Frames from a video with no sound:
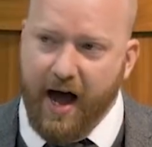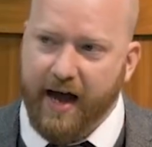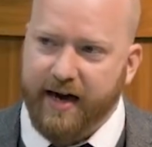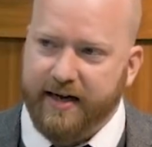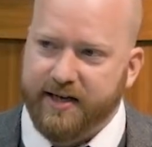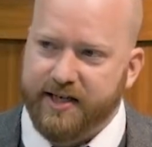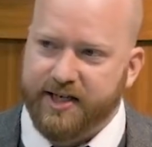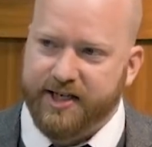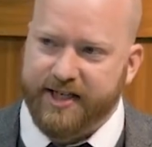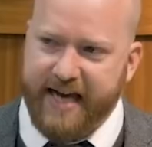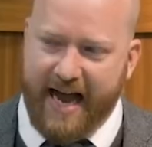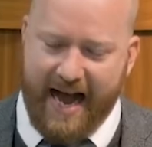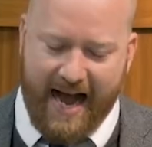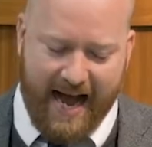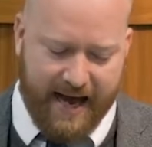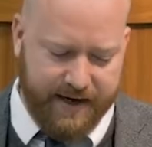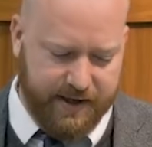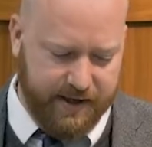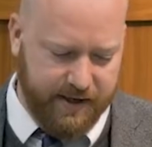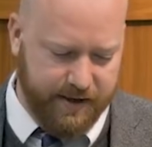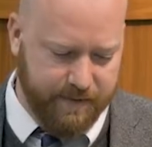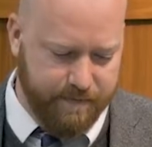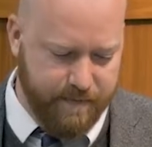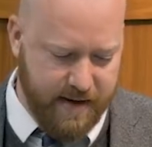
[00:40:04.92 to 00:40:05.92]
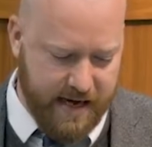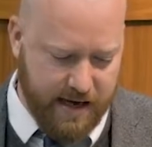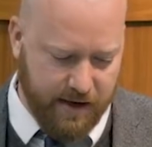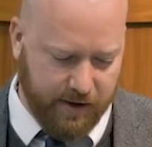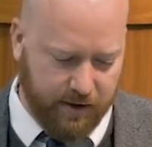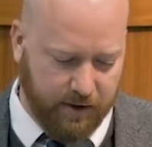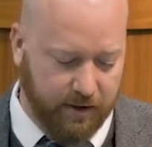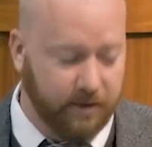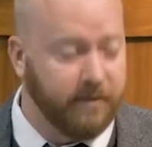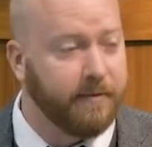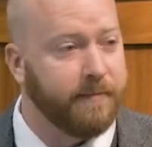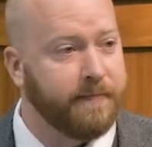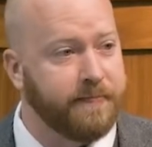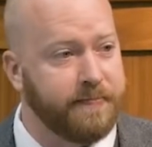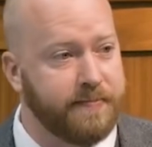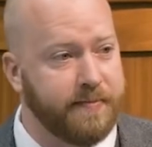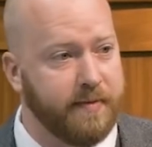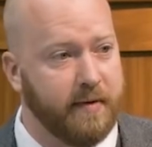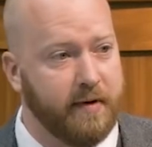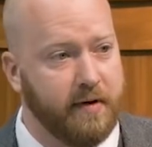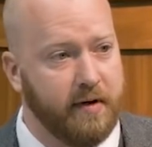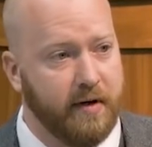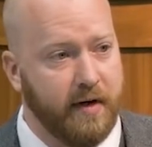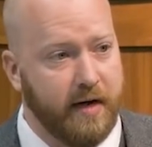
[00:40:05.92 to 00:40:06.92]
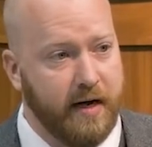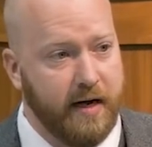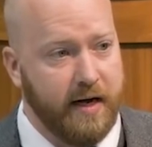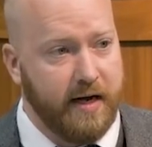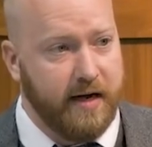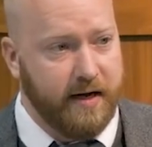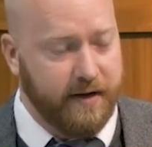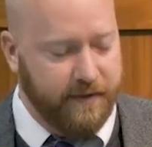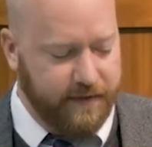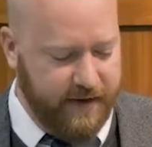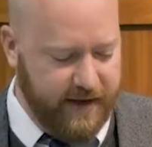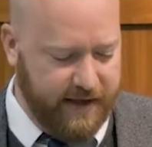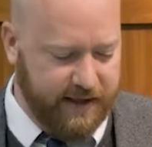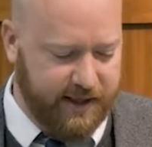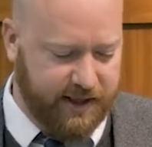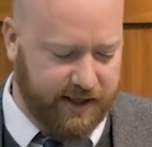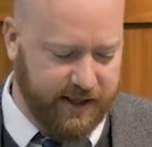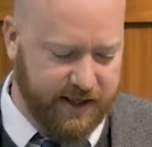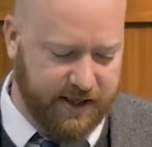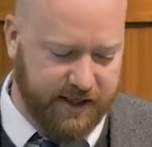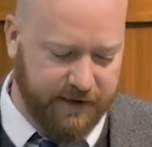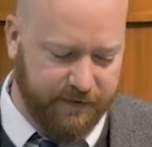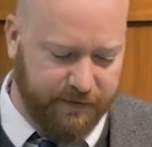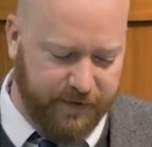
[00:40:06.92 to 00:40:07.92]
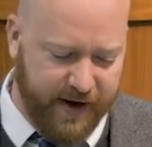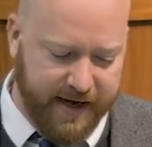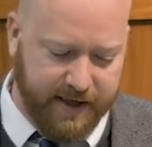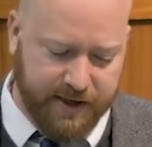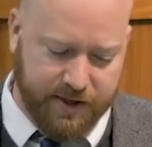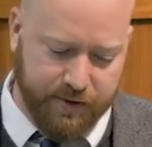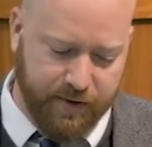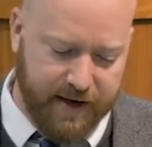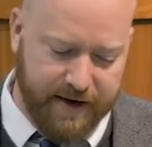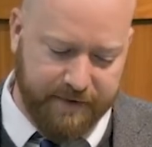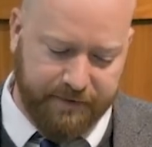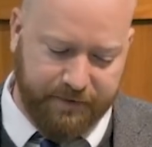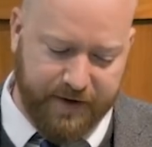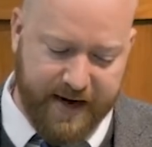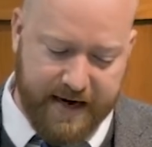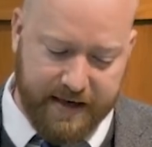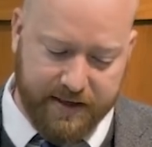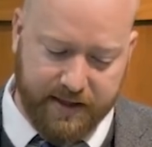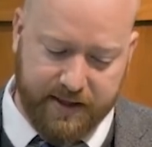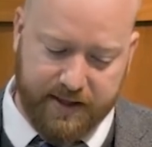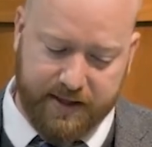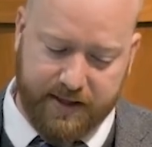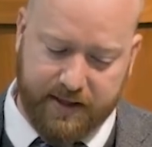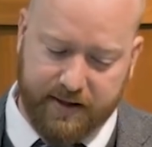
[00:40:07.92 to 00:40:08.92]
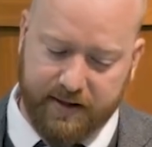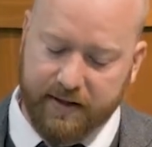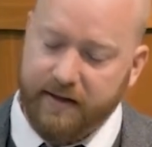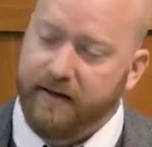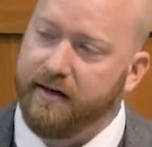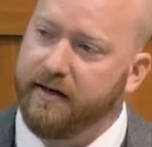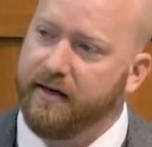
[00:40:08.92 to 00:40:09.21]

not a sad meal. This is a victory feast.